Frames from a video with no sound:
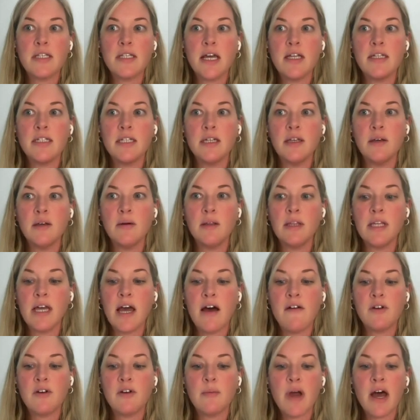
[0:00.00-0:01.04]
and dealing with the
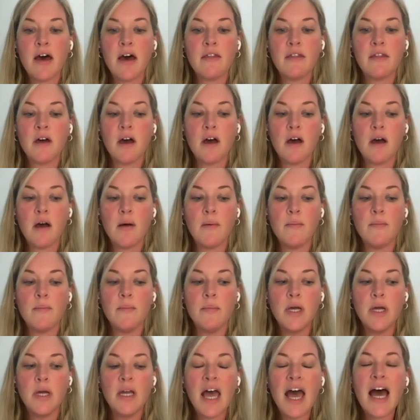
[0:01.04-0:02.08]
aftermath.
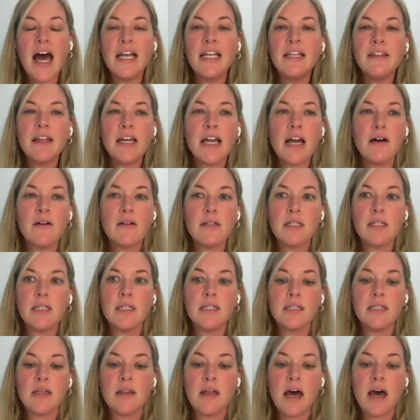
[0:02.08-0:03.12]
Anything else,
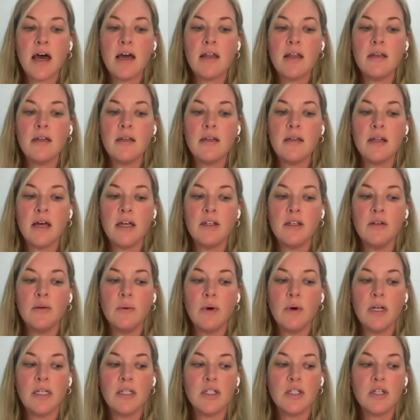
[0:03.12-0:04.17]
Lisa, that you
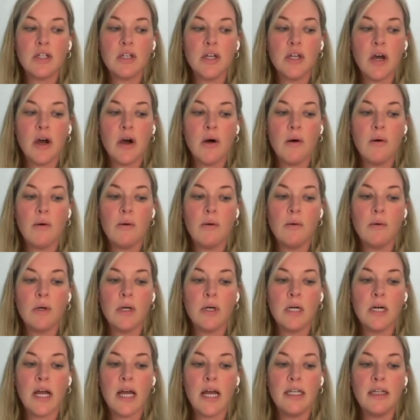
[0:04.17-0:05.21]
want us to know,
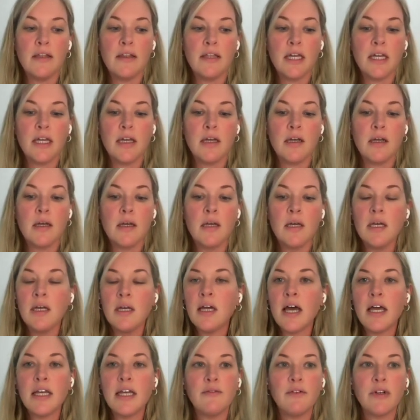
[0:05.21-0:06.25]
or anything,
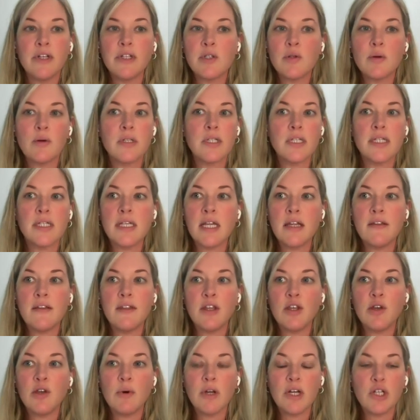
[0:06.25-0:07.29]
any resources,
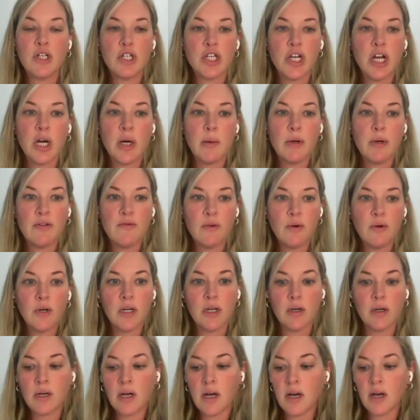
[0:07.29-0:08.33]
anything you want to share
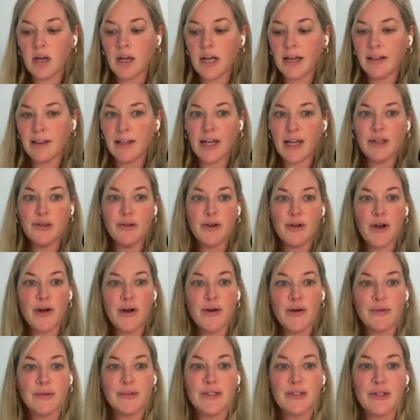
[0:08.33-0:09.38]
before I let you
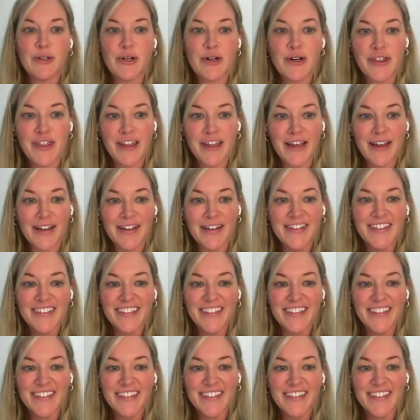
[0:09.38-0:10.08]
go do your thing?